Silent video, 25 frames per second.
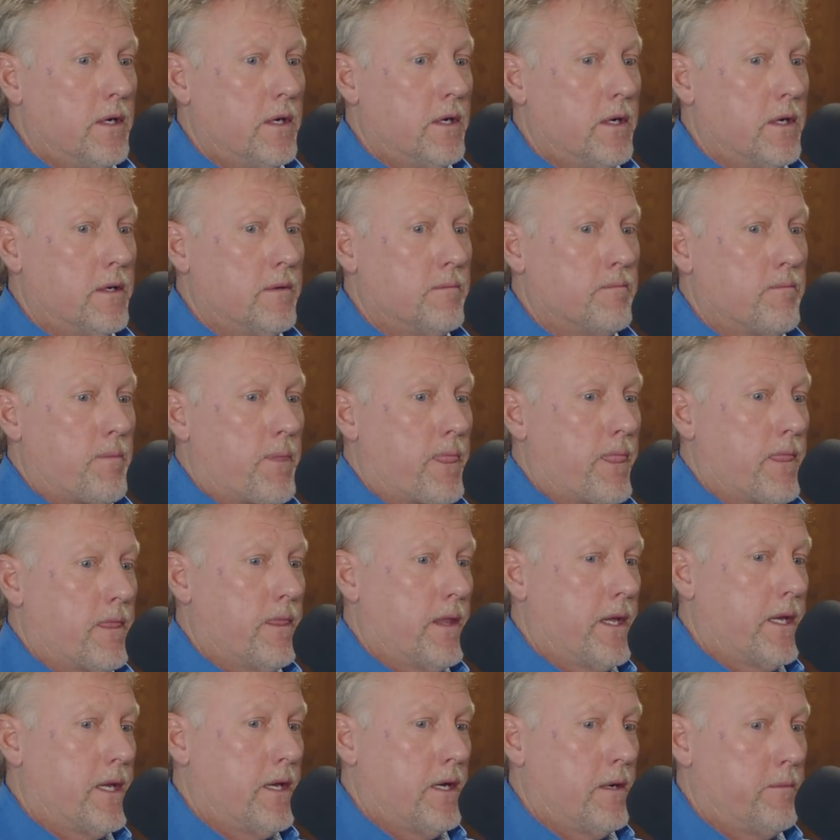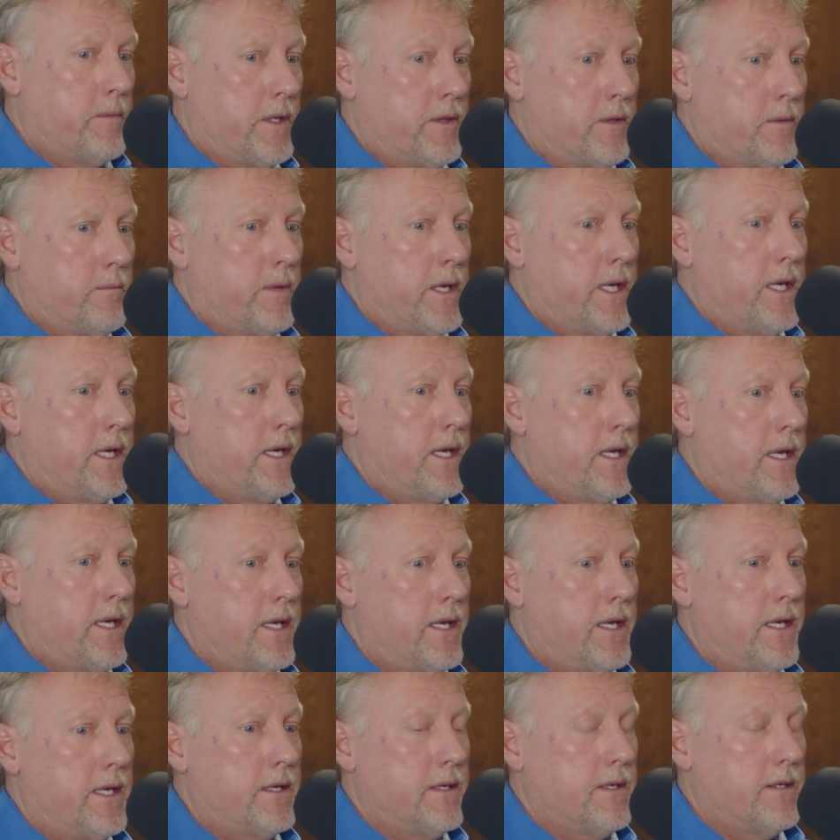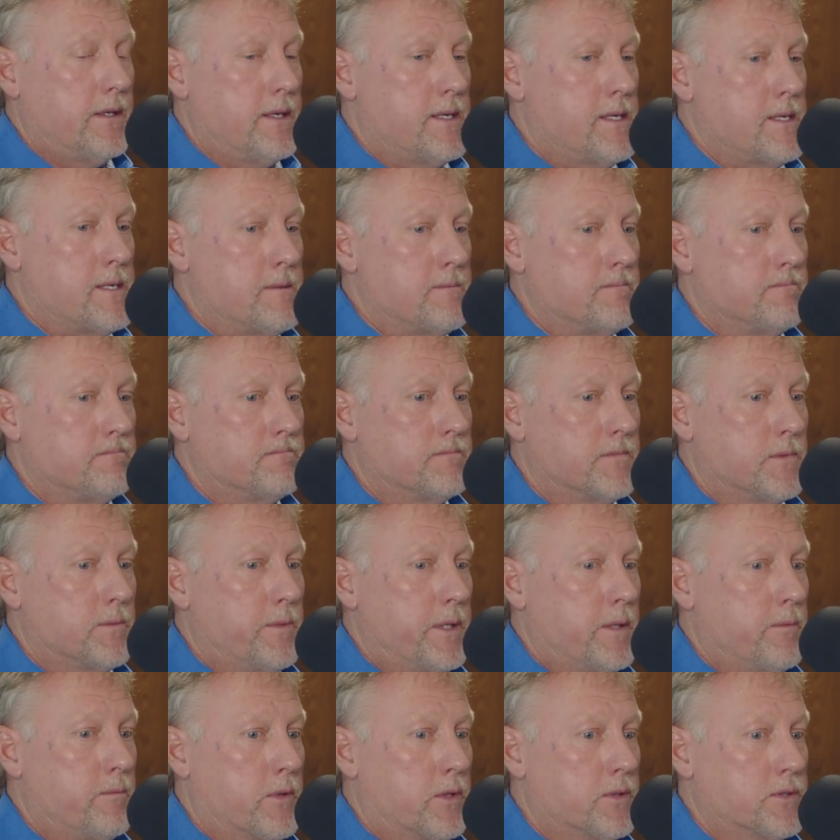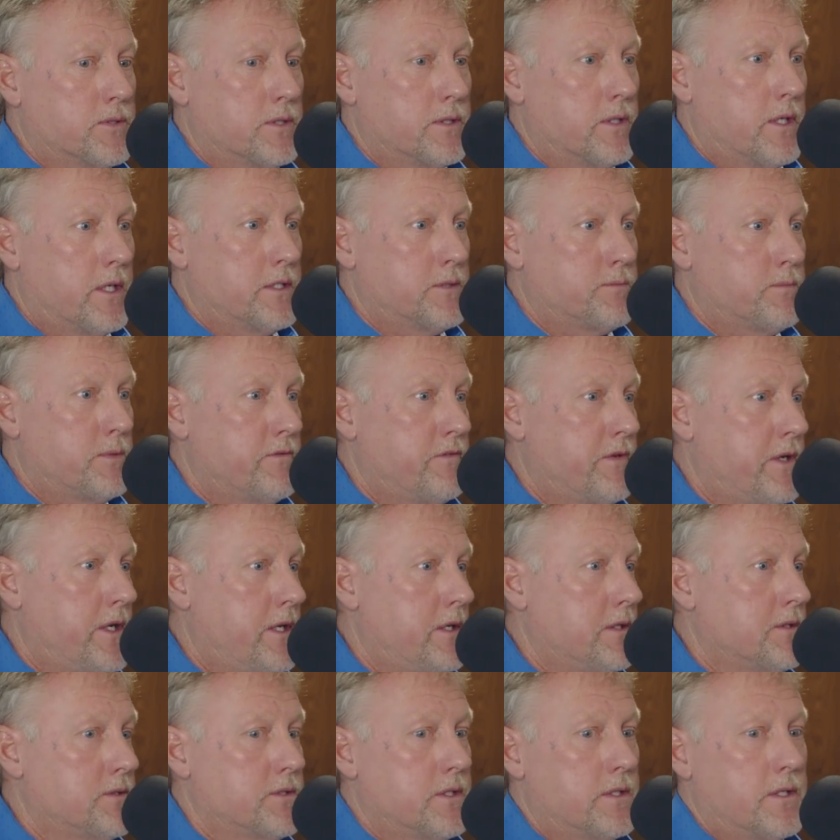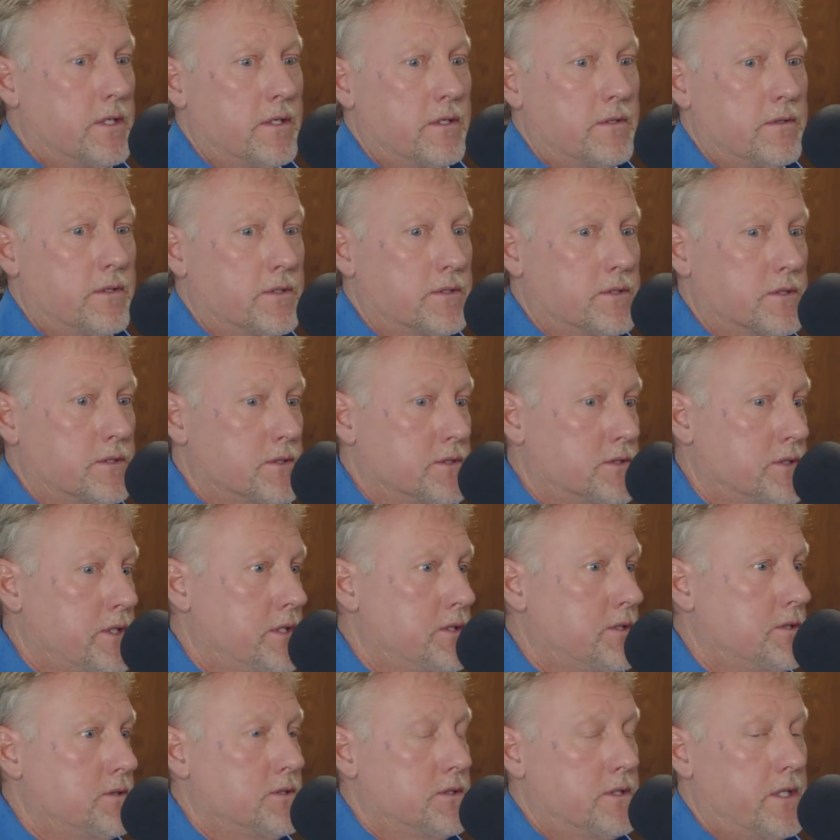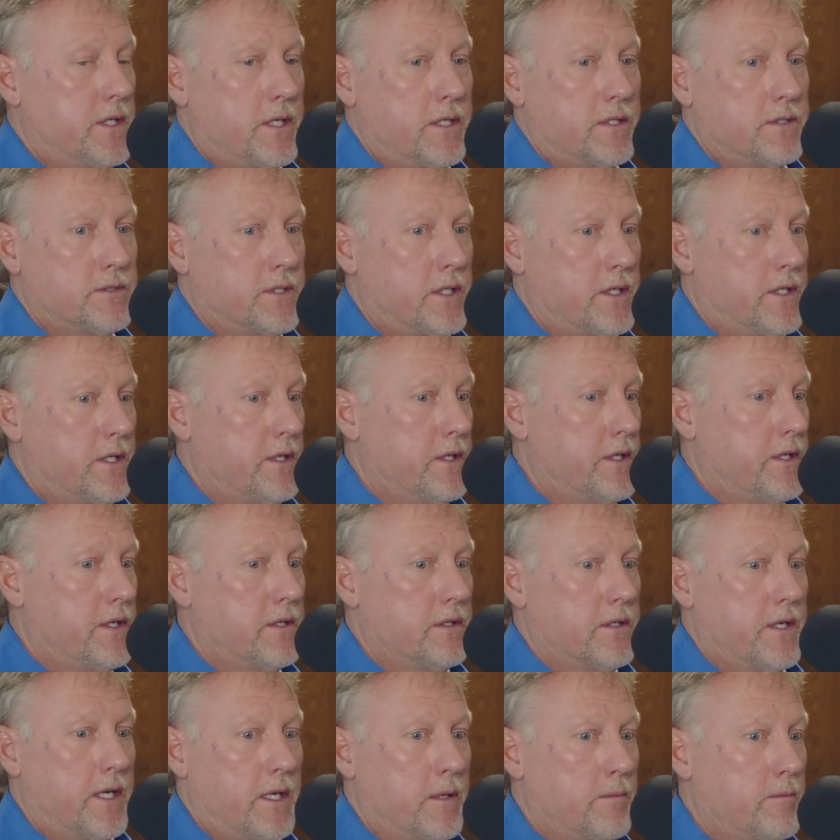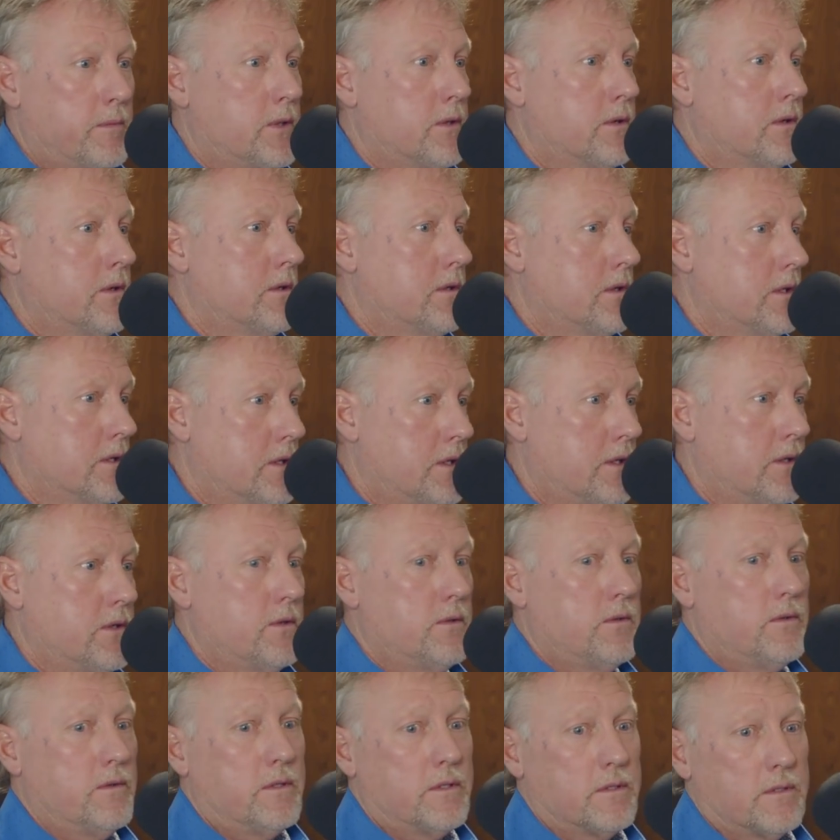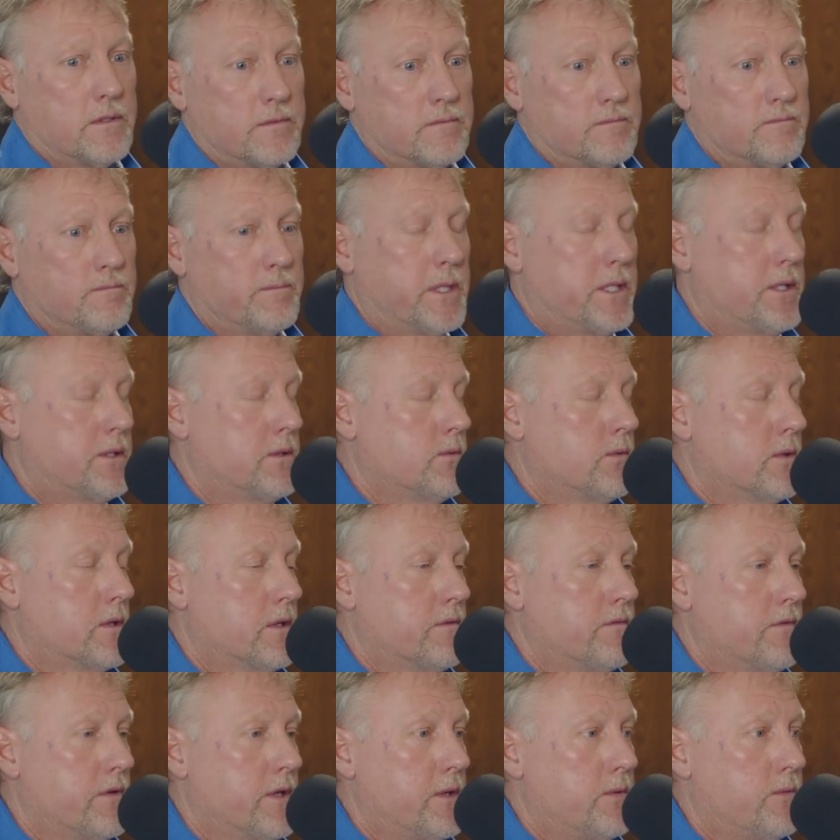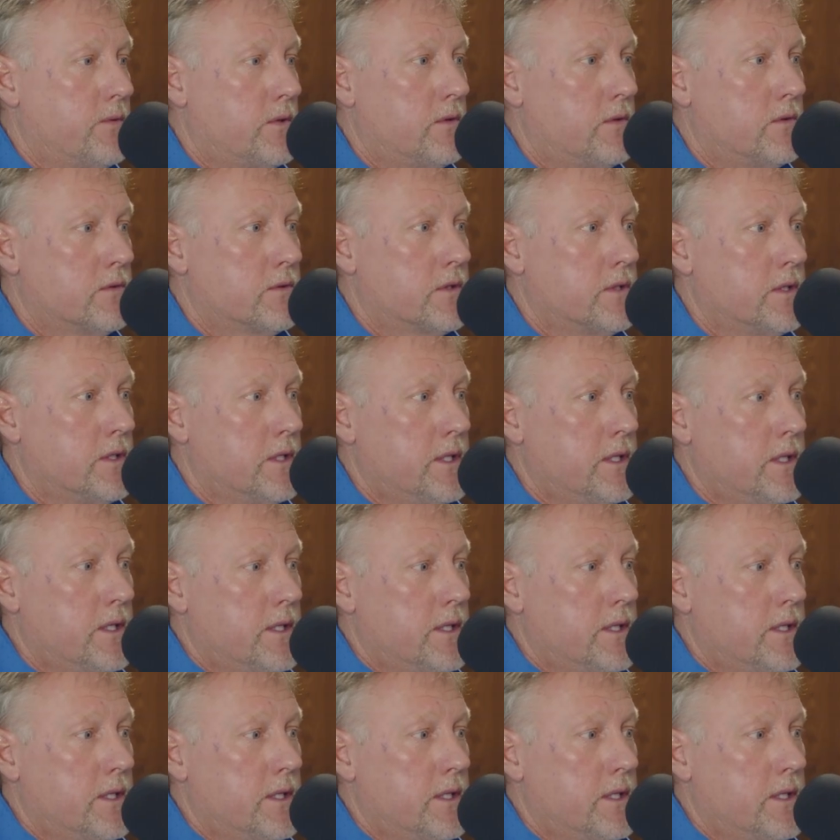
They come in the main gate, the big merchandise pavilion's there. There's concession stands. They can get a hamburger, a Coke, a beer, whatever they want.